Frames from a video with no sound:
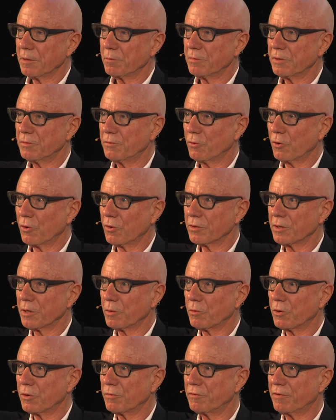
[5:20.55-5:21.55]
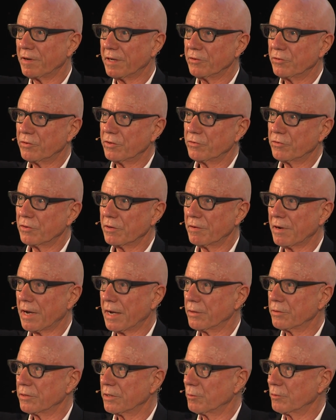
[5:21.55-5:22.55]
Before there were fences
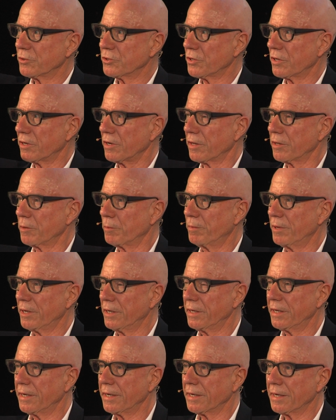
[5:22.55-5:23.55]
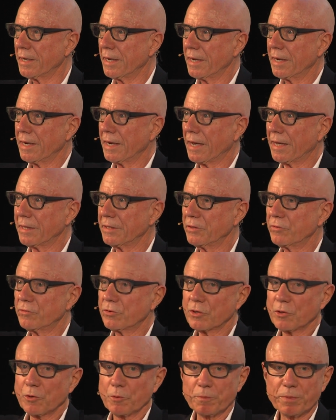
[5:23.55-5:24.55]
around, there was another building, and it's
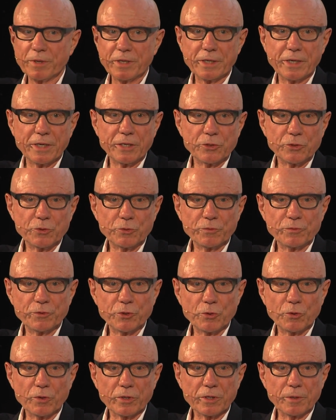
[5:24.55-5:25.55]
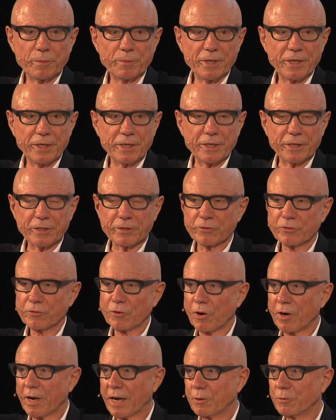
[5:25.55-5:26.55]
a completely new view on the building.
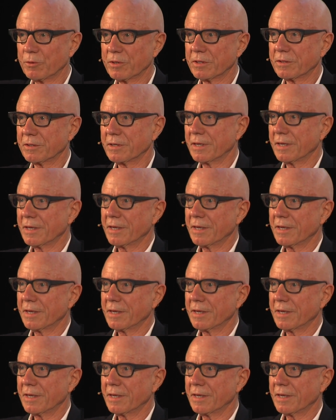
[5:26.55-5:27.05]
So I would